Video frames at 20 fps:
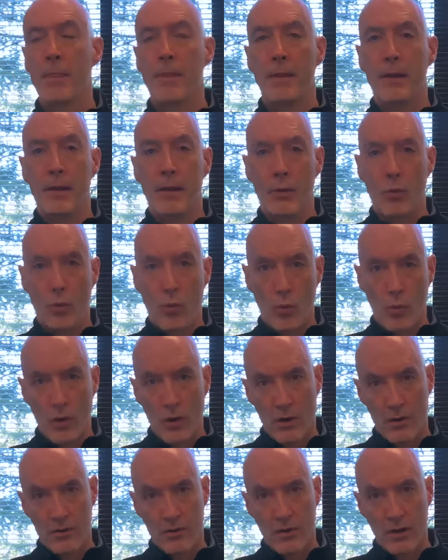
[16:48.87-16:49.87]
it
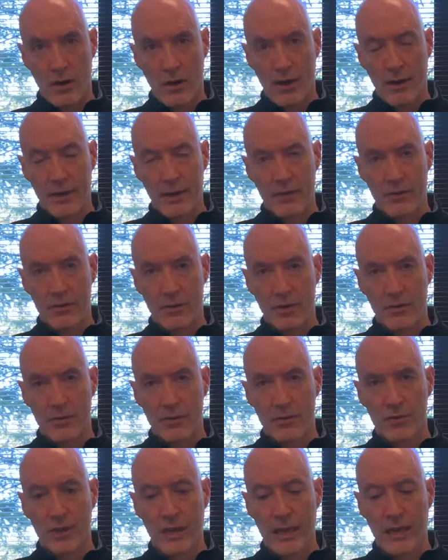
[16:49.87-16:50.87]
works. The audience
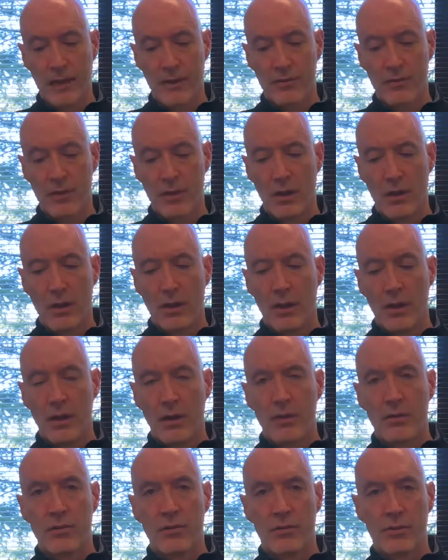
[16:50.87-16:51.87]
understands.
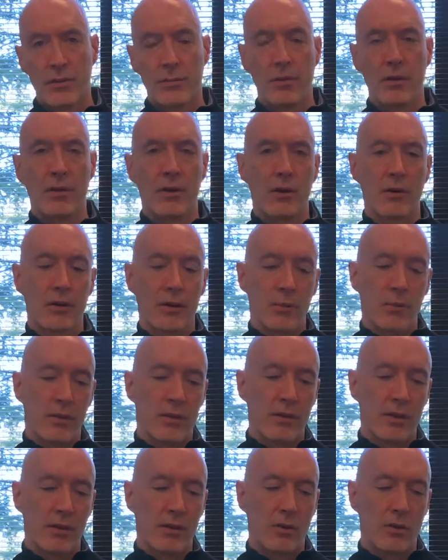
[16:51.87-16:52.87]
Similarly,
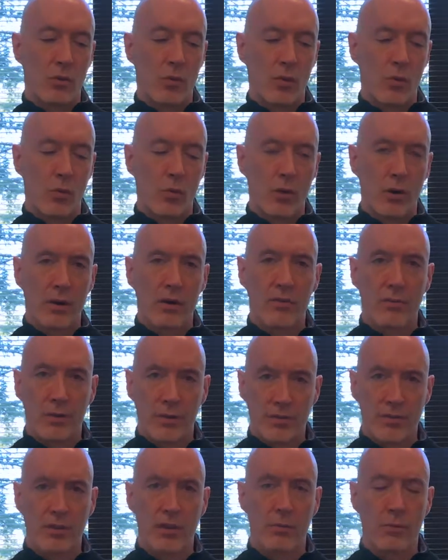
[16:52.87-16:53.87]
within your work, if we
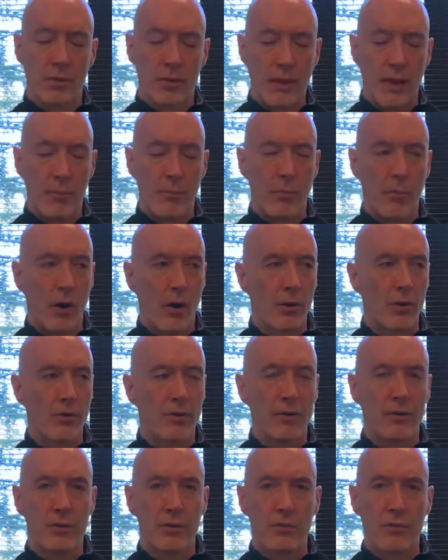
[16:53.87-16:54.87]
stick with that model
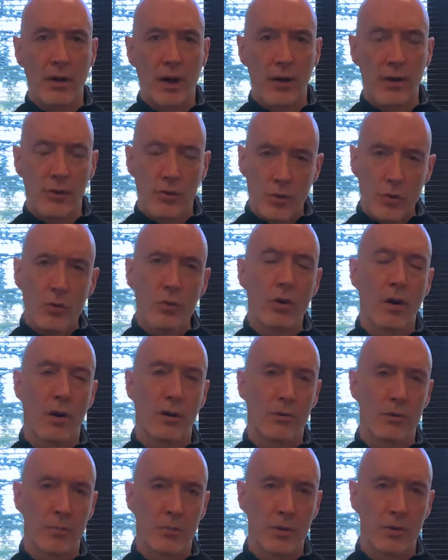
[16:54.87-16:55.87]
that you've got a new
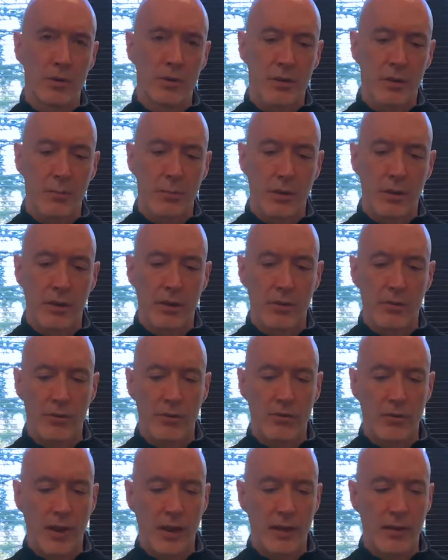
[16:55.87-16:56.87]
contribution in political
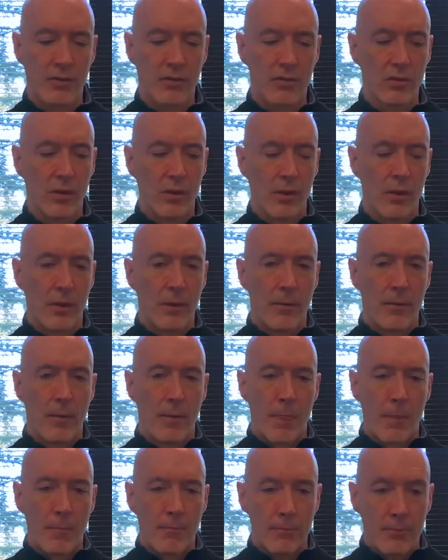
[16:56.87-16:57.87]
science,
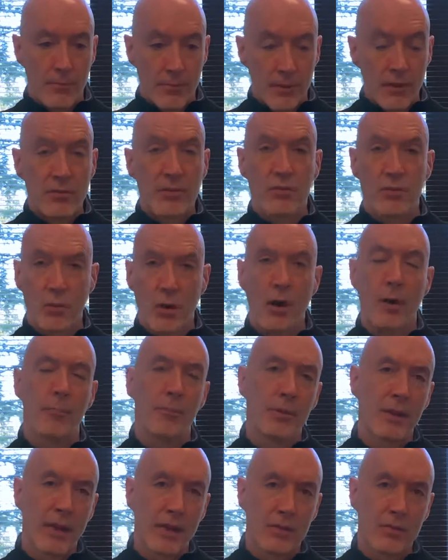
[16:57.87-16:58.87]
this is
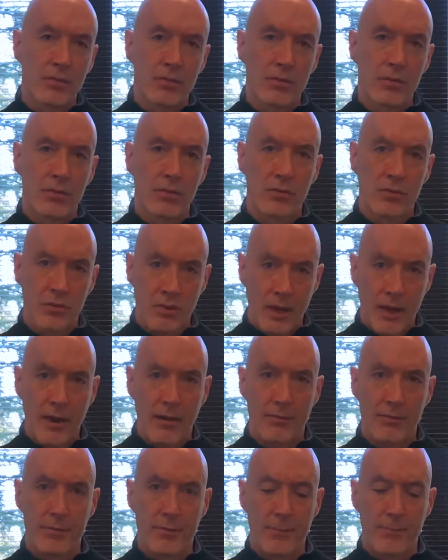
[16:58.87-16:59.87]
complex stuff.
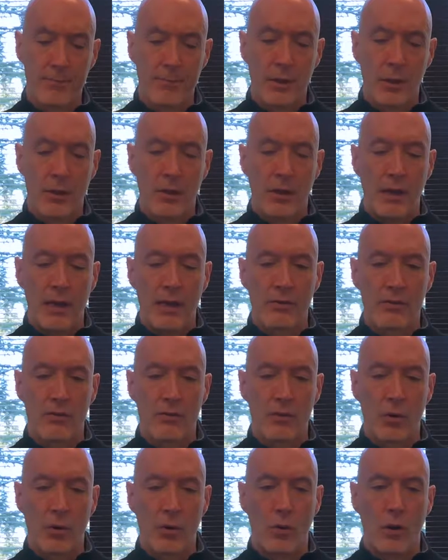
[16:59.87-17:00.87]
And
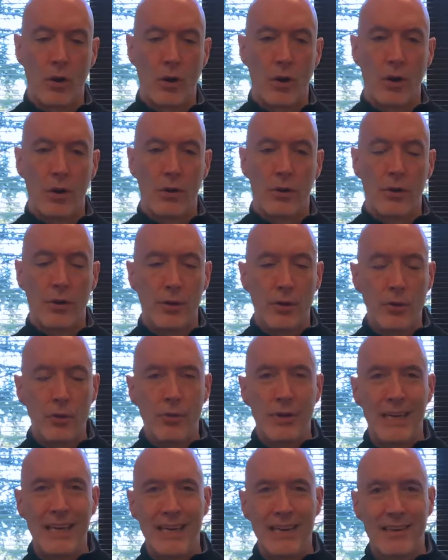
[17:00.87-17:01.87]
so you
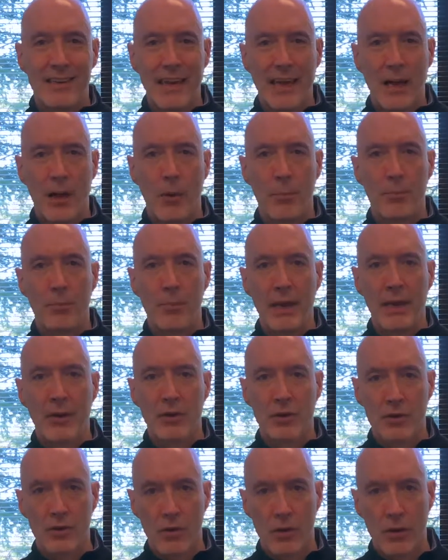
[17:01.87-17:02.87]
need to help make
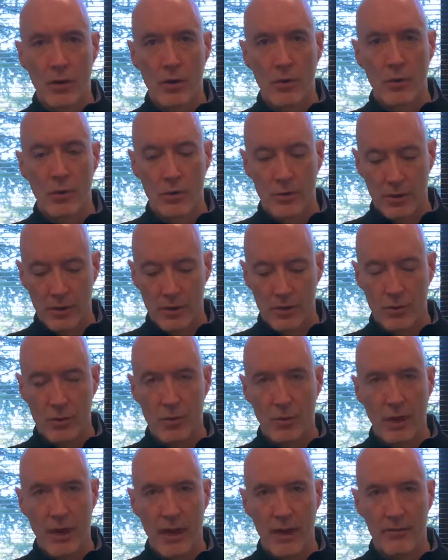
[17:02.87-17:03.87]
sure that you
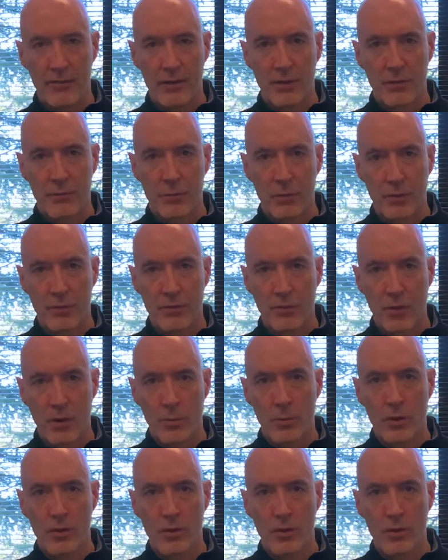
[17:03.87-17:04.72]
have this performer